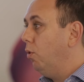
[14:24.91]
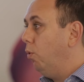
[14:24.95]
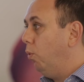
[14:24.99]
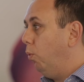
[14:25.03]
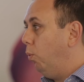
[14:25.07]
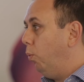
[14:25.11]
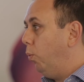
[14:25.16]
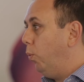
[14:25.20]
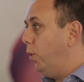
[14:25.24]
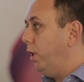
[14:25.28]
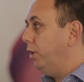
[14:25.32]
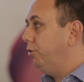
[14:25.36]

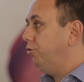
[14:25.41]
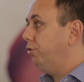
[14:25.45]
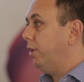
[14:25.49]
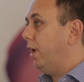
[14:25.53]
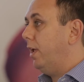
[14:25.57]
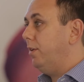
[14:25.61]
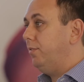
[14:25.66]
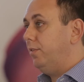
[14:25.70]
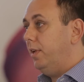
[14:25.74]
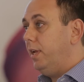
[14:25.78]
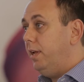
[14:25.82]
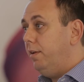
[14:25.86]
which
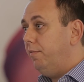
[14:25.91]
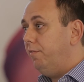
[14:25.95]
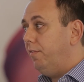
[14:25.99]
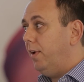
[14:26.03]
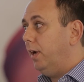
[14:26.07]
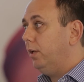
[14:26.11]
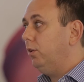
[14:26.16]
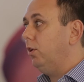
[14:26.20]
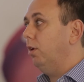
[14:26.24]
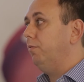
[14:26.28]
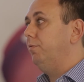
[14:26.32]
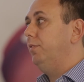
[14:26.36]
has the
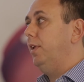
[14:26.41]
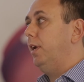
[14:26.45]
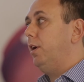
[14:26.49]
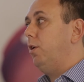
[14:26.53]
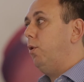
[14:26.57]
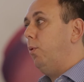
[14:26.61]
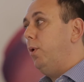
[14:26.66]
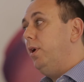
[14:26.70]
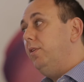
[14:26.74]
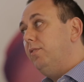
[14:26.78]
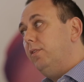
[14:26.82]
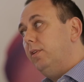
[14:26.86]
effect of
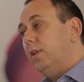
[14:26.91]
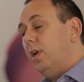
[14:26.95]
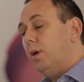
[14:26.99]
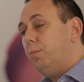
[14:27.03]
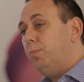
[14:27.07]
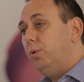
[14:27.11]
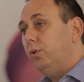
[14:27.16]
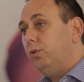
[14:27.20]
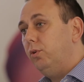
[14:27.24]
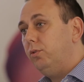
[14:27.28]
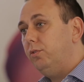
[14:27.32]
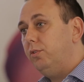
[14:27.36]
decreasing their
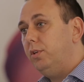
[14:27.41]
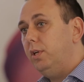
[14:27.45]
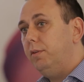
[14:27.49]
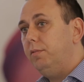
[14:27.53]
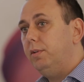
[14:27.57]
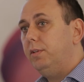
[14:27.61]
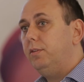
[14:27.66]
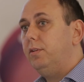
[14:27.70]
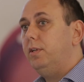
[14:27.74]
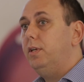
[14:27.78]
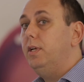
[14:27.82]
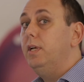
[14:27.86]

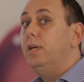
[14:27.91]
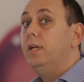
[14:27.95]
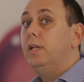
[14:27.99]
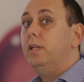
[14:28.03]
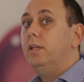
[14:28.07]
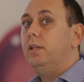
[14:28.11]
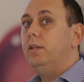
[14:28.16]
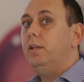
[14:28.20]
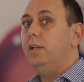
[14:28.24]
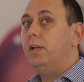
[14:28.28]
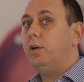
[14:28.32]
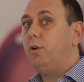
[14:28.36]
productivity,
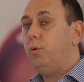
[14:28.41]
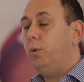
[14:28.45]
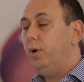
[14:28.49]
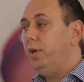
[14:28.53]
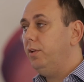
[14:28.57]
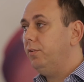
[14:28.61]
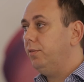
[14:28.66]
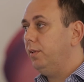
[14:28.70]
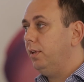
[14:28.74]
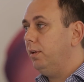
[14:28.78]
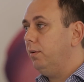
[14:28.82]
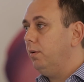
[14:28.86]

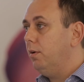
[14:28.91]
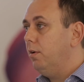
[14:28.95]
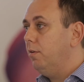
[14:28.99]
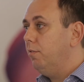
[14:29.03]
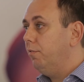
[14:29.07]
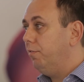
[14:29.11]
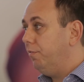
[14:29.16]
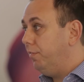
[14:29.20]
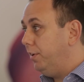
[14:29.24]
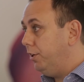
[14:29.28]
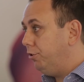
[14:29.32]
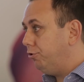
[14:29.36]
decreasing
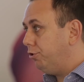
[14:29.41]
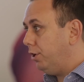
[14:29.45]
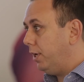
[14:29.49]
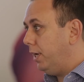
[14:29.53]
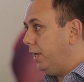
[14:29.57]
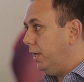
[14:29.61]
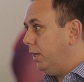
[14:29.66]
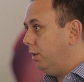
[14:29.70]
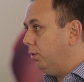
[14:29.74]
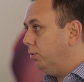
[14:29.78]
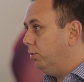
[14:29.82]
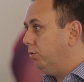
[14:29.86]
fish
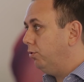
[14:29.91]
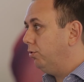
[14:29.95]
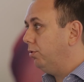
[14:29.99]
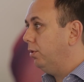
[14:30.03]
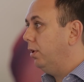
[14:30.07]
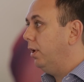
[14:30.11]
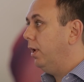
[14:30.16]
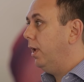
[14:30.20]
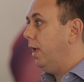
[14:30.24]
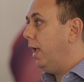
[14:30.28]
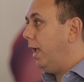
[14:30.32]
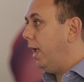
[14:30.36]
yields,
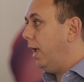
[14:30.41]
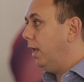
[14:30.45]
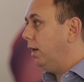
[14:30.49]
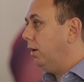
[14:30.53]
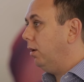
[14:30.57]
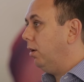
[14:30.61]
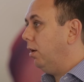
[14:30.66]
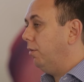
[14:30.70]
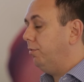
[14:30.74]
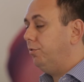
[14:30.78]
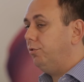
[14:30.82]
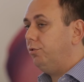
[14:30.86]

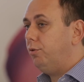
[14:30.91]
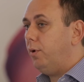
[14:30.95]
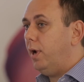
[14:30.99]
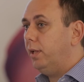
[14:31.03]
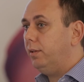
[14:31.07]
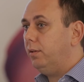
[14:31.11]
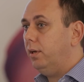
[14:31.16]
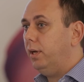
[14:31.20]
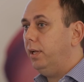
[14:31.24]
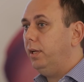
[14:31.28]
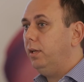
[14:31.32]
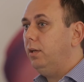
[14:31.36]
and of
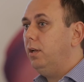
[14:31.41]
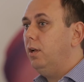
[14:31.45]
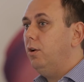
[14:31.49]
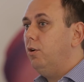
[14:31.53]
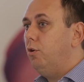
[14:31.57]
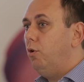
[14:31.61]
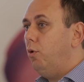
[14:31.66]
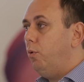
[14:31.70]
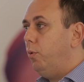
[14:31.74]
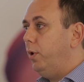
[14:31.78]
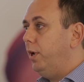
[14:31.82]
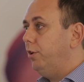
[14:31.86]
threatening
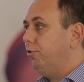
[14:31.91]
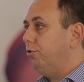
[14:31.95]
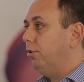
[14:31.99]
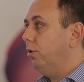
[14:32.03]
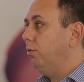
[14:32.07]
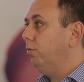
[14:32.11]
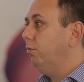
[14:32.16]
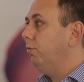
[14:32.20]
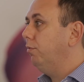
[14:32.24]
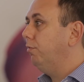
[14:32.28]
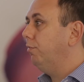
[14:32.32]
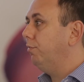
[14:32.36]
regional
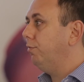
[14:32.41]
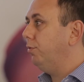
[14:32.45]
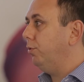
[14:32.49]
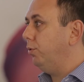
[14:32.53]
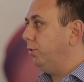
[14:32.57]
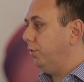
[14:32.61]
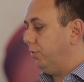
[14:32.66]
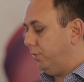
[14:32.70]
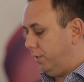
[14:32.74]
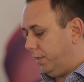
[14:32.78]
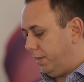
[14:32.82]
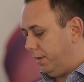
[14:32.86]
food
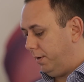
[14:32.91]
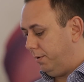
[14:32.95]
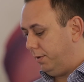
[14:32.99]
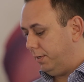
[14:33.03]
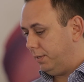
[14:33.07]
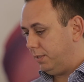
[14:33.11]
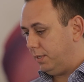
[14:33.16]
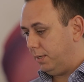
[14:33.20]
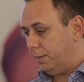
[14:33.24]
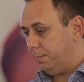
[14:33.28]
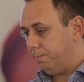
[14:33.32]
security.